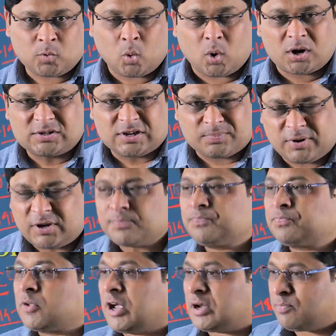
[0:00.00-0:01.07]
What does that mean?
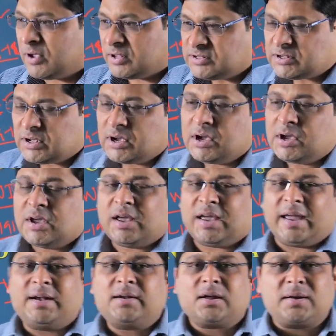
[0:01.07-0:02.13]
It means
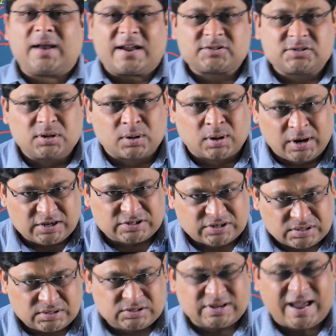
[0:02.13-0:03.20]
international
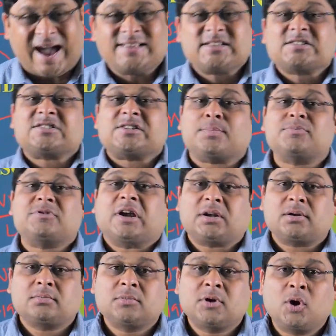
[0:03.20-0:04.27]
relations as a
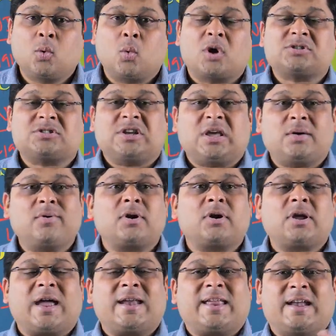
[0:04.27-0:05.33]
subject was
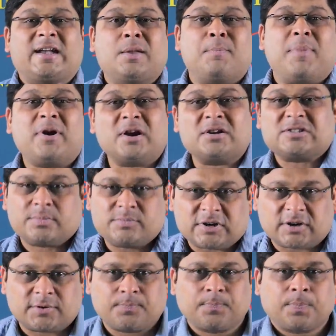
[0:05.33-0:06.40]
never an independent
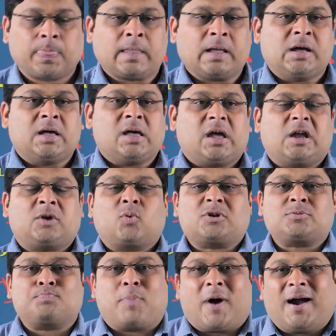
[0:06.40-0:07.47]
subject. It
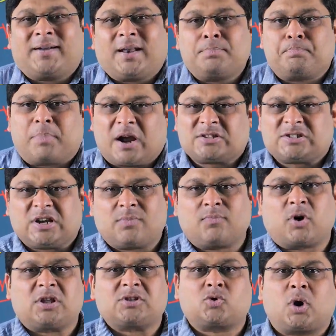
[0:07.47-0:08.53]
was part and parcel of
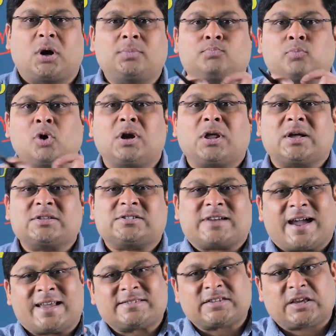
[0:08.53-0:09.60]
what is called political
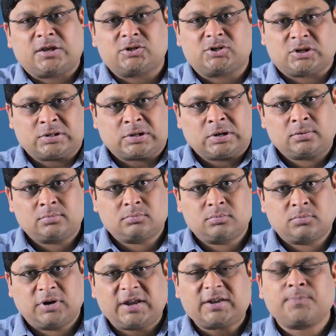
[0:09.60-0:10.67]
science in general,
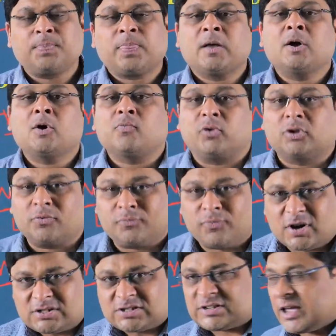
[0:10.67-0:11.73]
right? For the
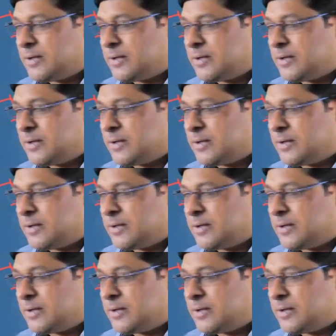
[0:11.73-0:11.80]
first